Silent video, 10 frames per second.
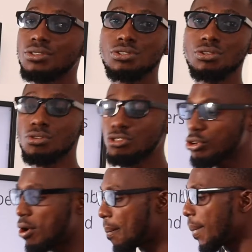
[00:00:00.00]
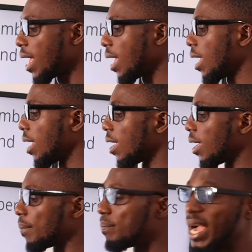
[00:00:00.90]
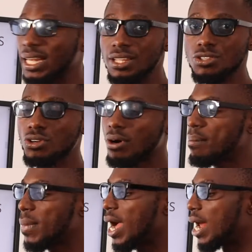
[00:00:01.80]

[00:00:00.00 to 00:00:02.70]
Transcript: Sodium, magnesium,